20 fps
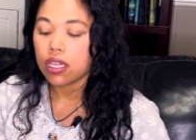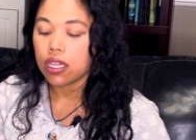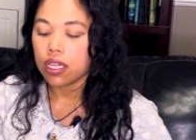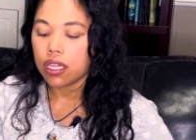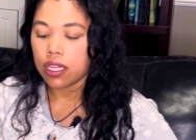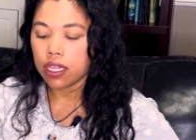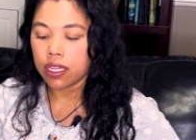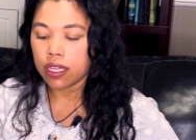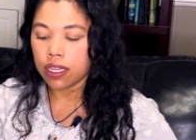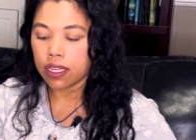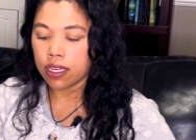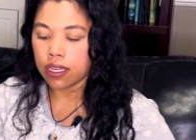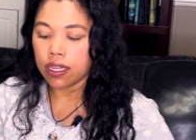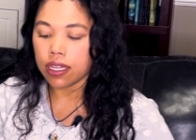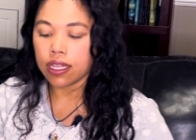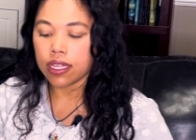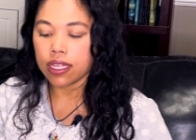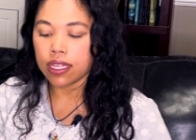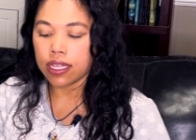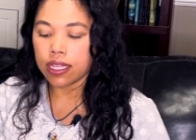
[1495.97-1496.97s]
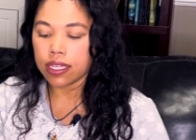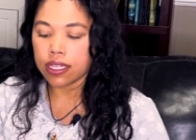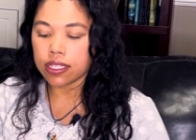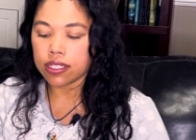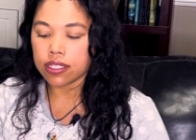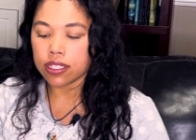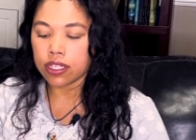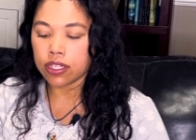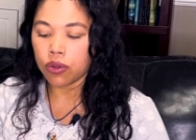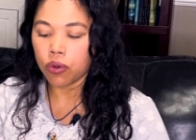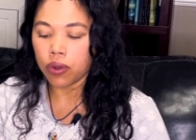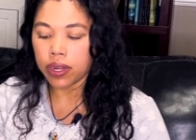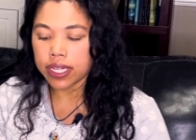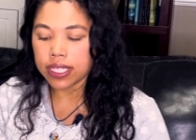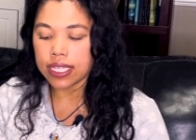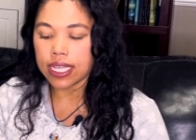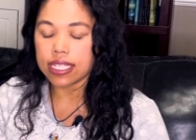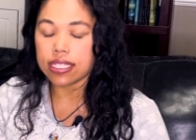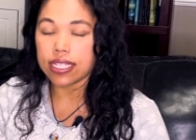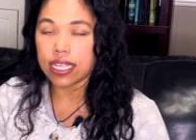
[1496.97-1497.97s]
and it is an
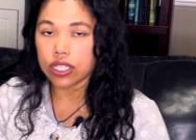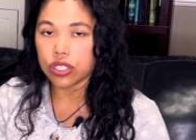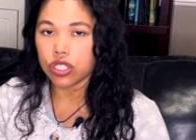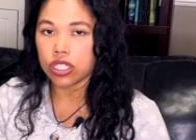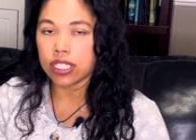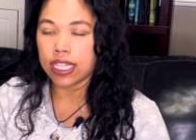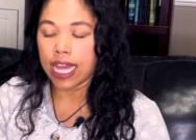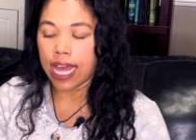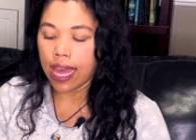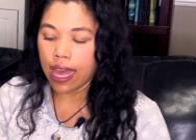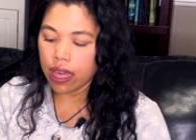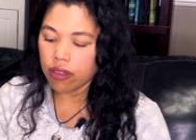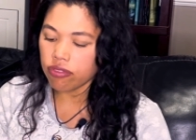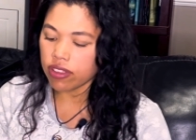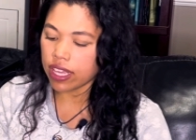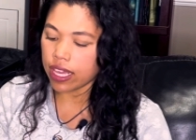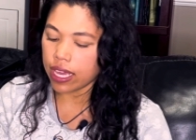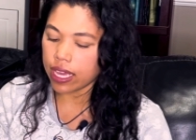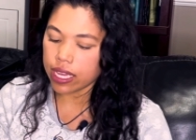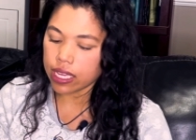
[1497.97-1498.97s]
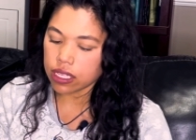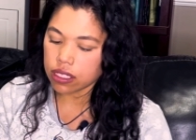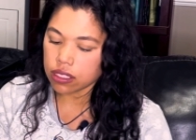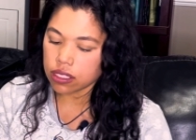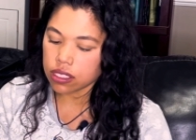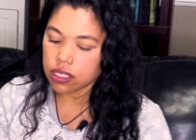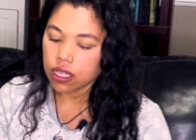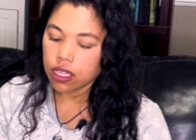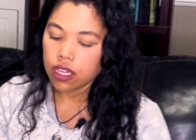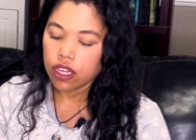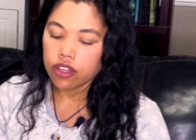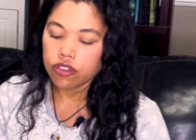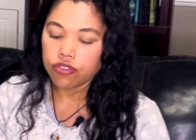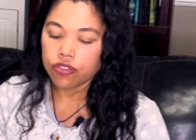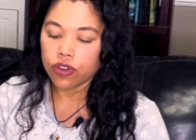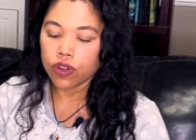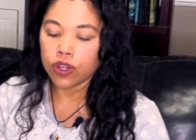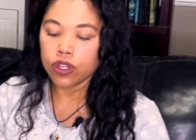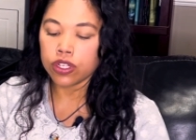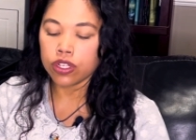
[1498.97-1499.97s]
organization that advocates
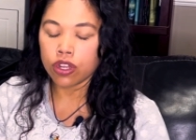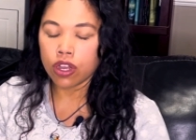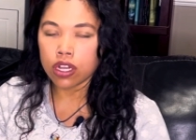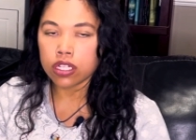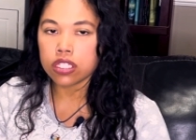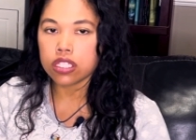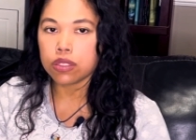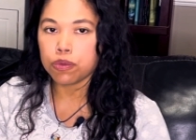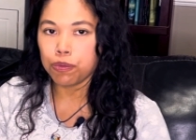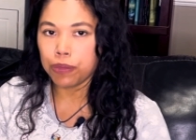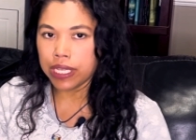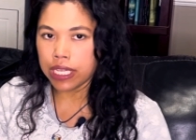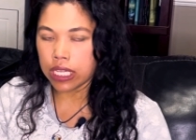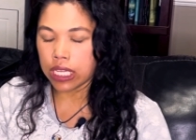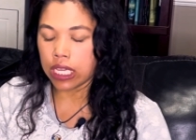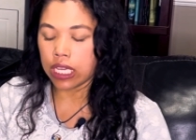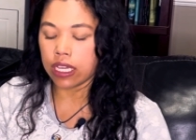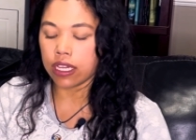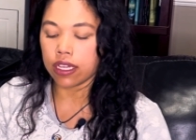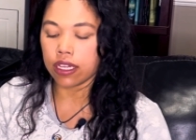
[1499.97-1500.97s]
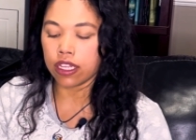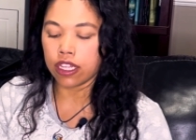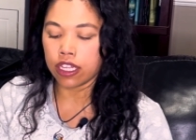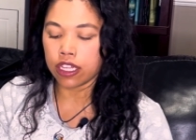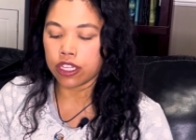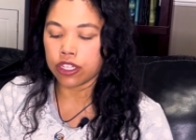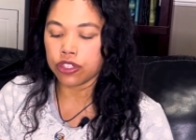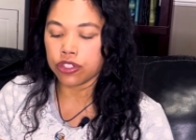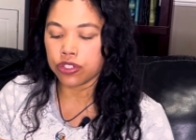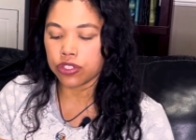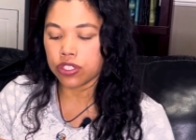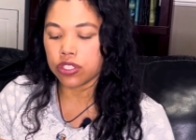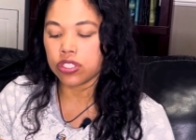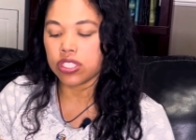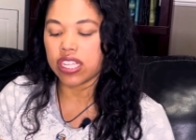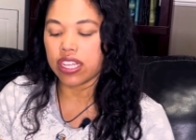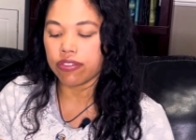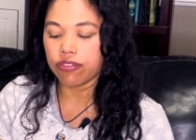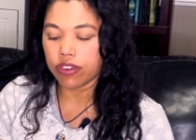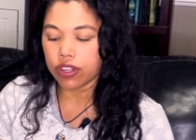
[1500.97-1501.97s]
for non-speaking,
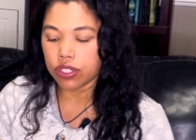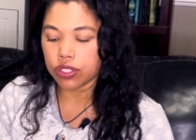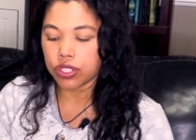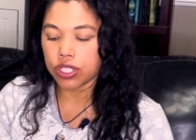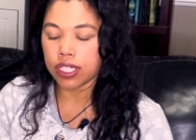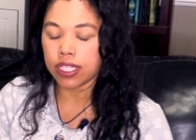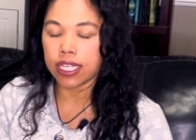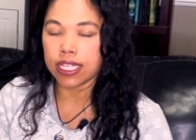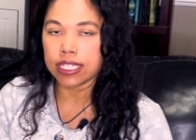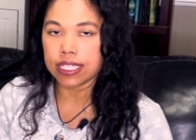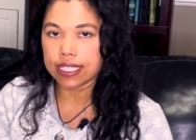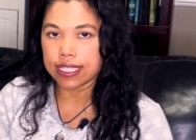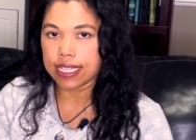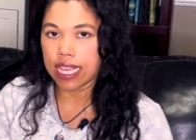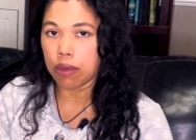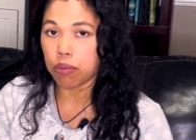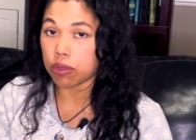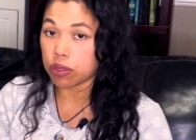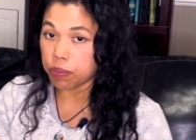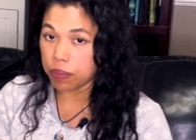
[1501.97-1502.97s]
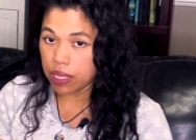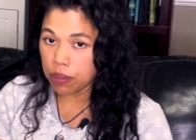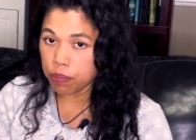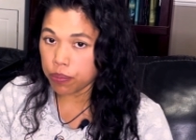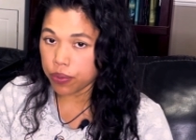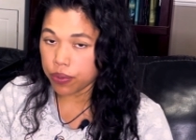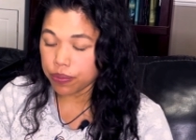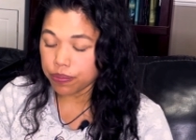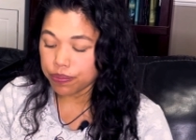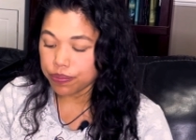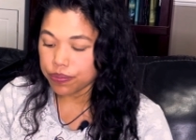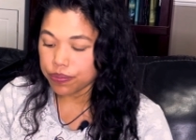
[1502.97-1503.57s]
neurodivergent, and disabled people.